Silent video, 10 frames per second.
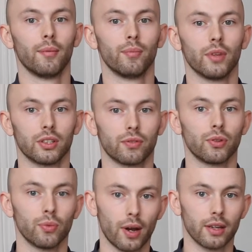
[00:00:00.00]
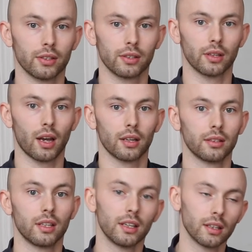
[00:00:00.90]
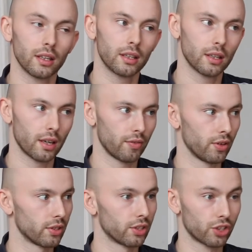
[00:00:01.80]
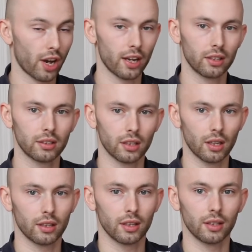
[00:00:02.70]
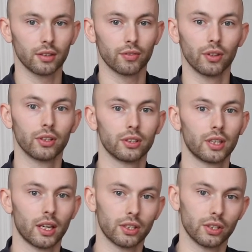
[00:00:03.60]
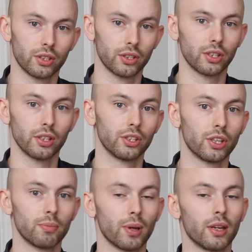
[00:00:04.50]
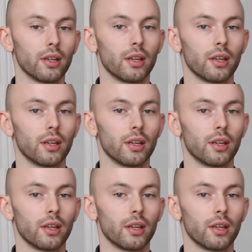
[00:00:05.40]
there's a few ways. Ideally, if it's a child, I think the first case is to see the GP.